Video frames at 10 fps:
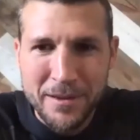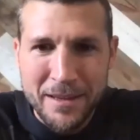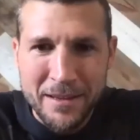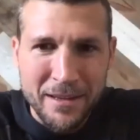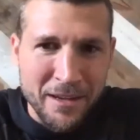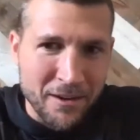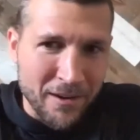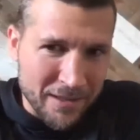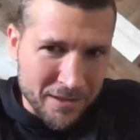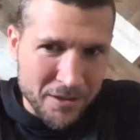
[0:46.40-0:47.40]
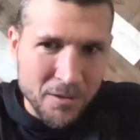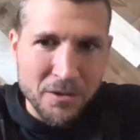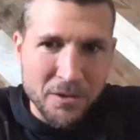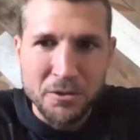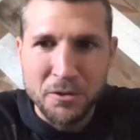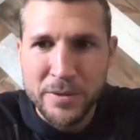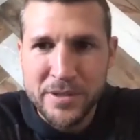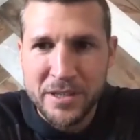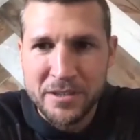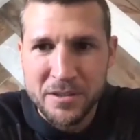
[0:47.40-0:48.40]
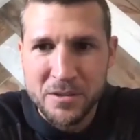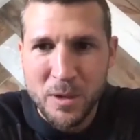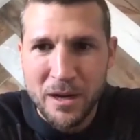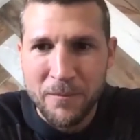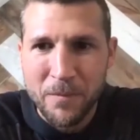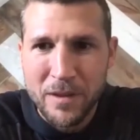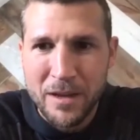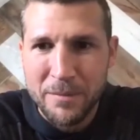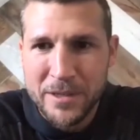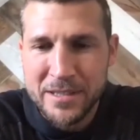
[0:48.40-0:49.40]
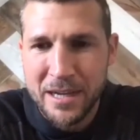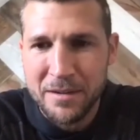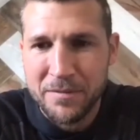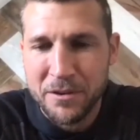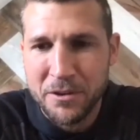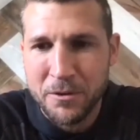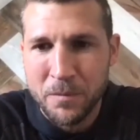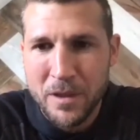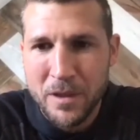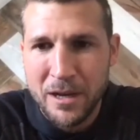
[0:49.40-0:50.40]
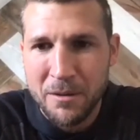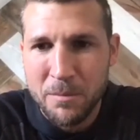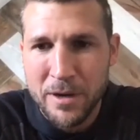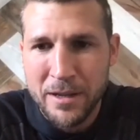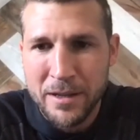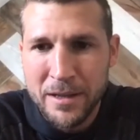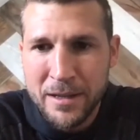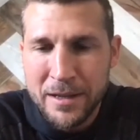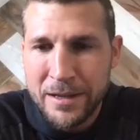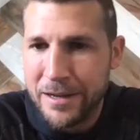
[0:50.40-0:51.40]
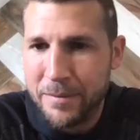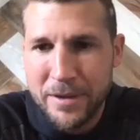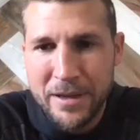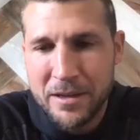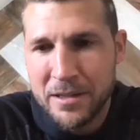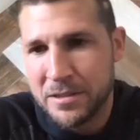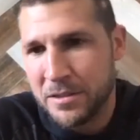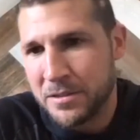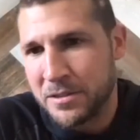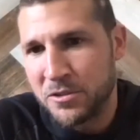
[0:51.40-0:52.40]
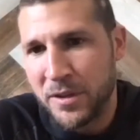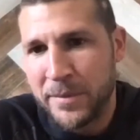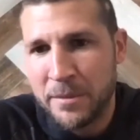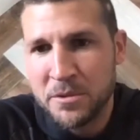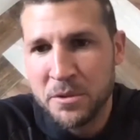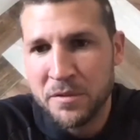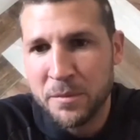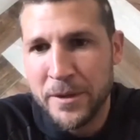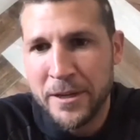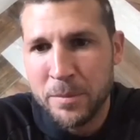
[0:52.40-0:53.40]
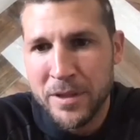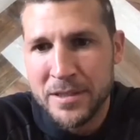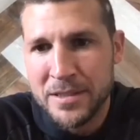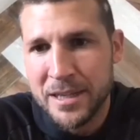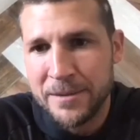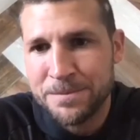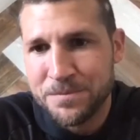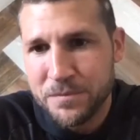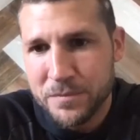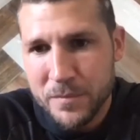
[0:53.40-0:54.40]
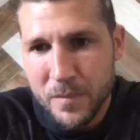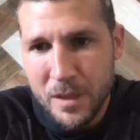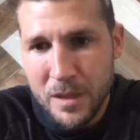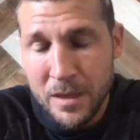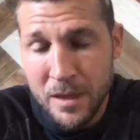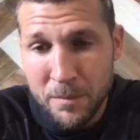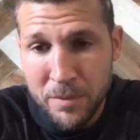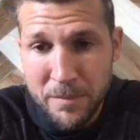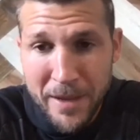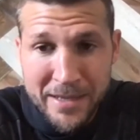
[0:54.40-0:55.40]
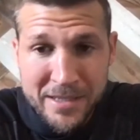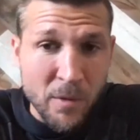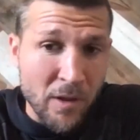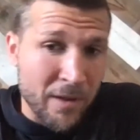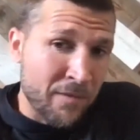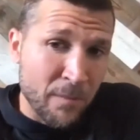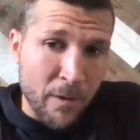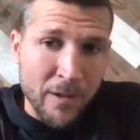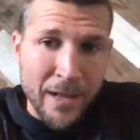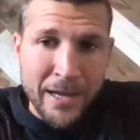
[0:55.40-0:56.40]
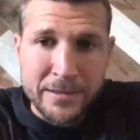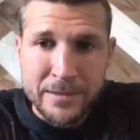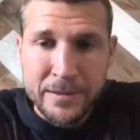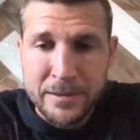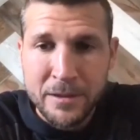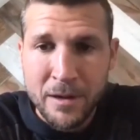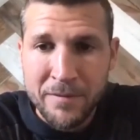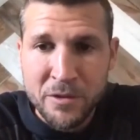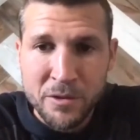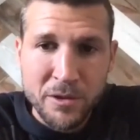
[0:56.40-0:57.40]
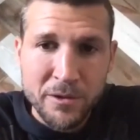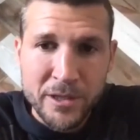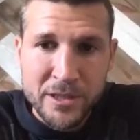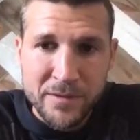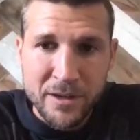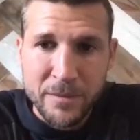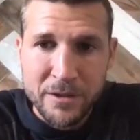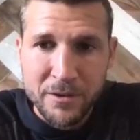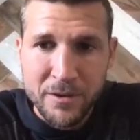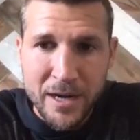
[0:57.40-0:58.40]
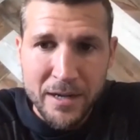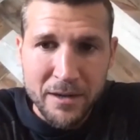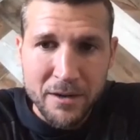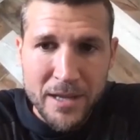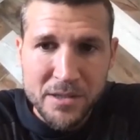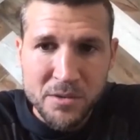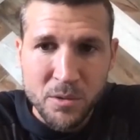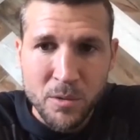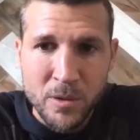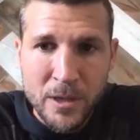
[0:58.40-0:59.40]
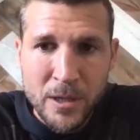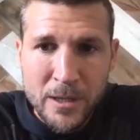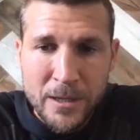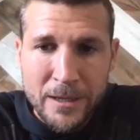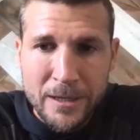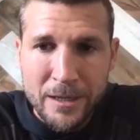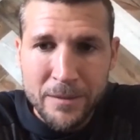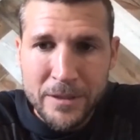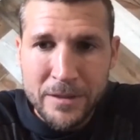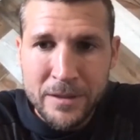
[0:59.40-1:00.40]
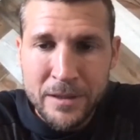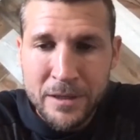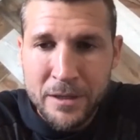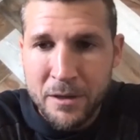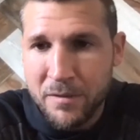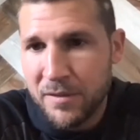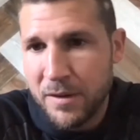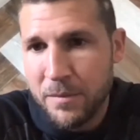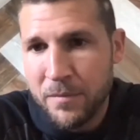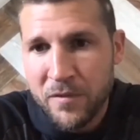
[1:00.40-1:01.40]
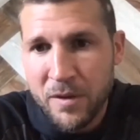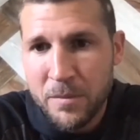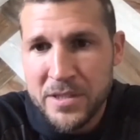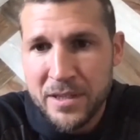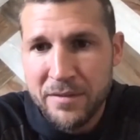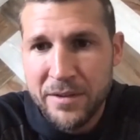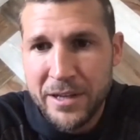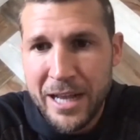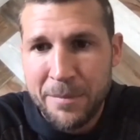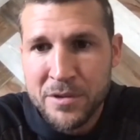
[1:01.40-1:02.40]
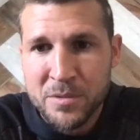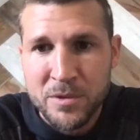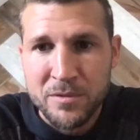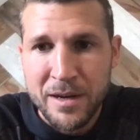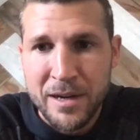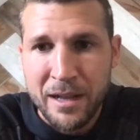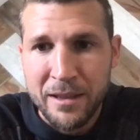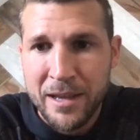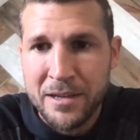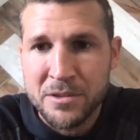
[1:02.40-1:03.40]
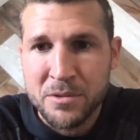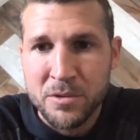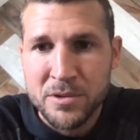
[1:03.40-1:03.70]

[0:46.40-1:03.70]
And congrats to you on your new position as well. I'm excited for you. It's a dream come true for me, a place that I played basketball and football at, and, have 2 degrees from undergrad and grad school. From the city of Indianapolis, went to Roncalli High School.